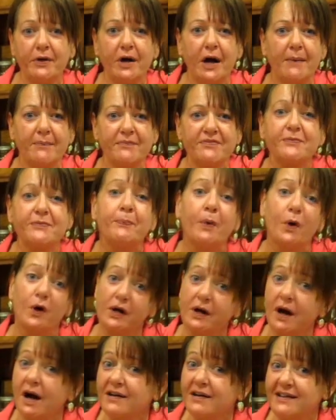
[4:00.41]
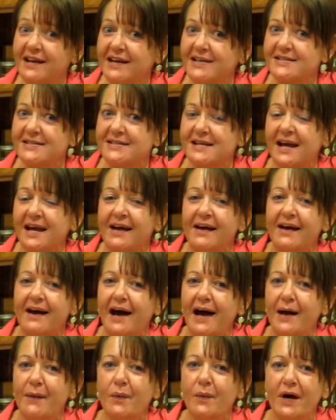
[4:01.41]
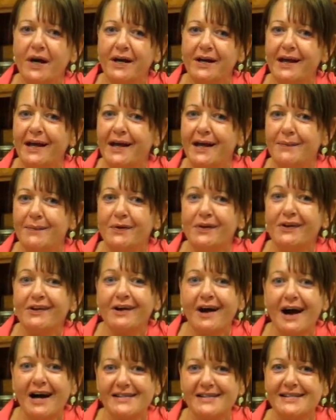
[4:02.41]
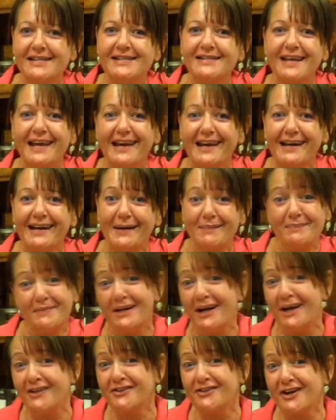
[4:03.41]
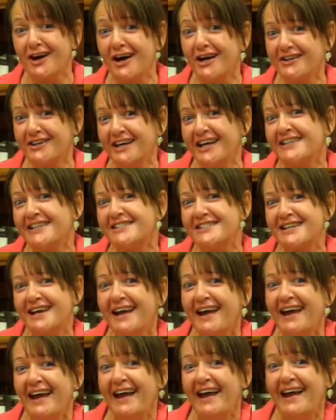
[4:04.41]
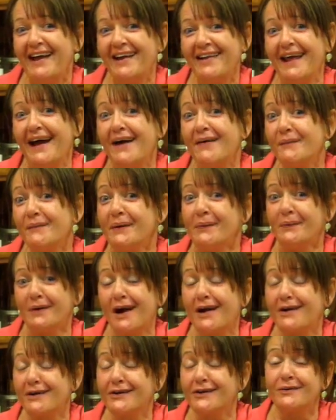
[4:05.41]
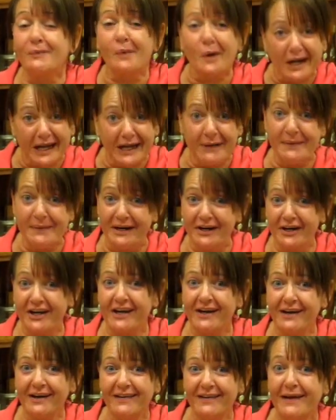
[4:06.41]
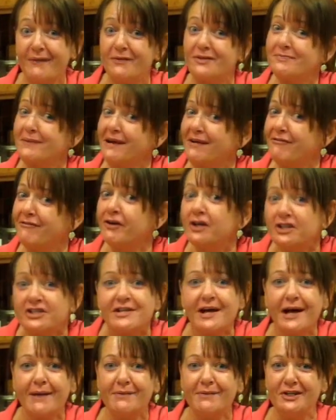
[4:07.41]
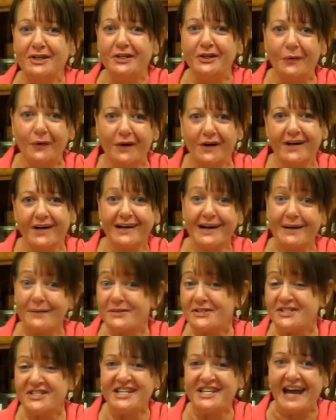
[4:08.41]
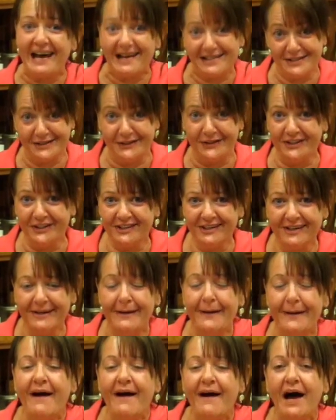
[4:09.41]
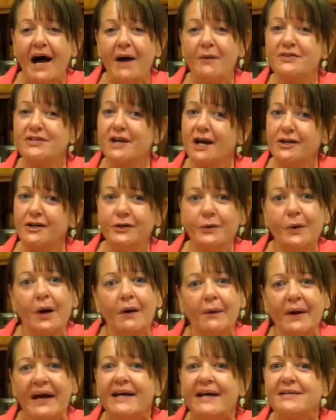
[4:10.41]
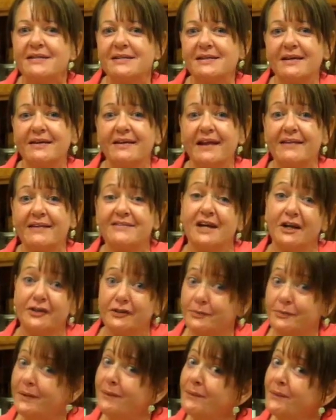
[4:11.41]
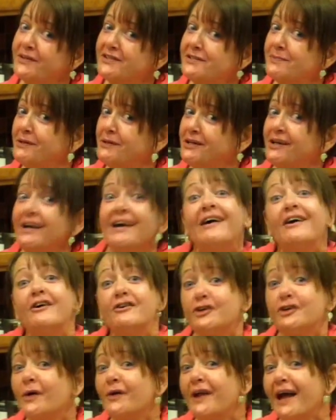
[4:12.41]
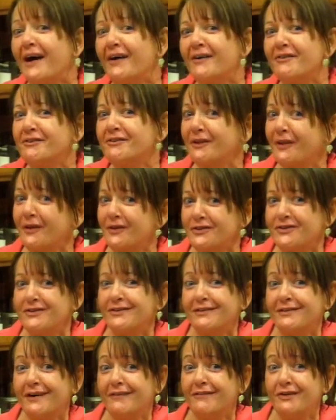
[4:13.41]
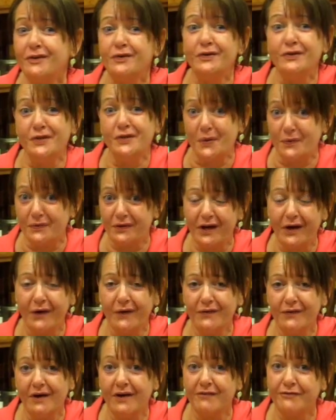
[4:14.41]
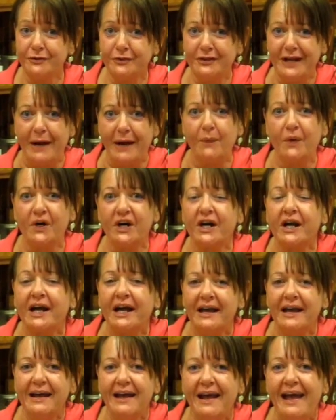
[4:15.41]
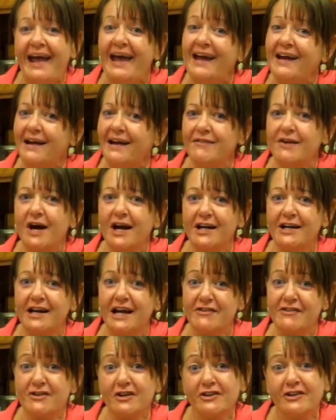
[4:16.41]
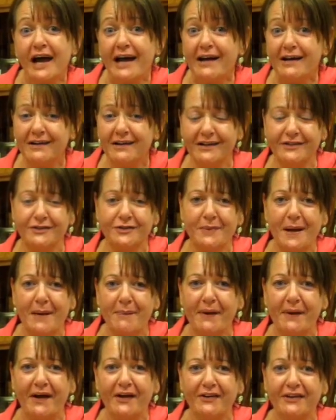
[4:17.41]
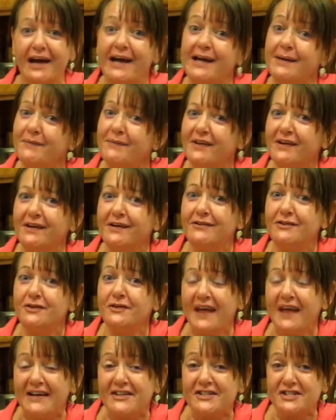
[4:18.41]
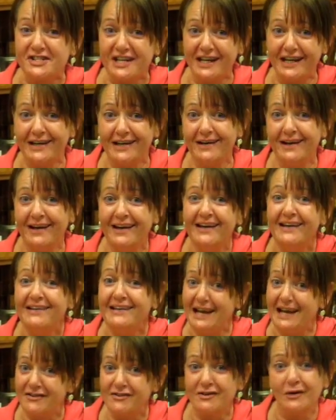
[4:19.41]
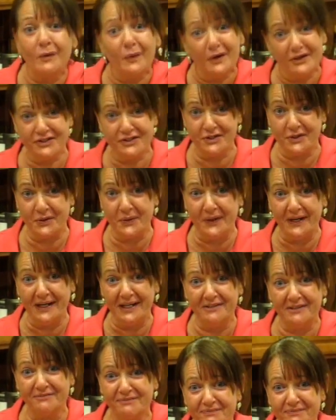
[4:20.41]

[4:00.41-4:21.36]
Prudhomme's pork contest. I won Emeril Lagasse's Kick It Up a Notch contest, and that we were on Good Morning America. That was my first time in New York, and I was dazzled. I was on URS, that's Ultimate Recipe Showdown, for those of you who don't know, on Food Network. And I've got a national title under my belt. I am the 2010 National Oyster Queen.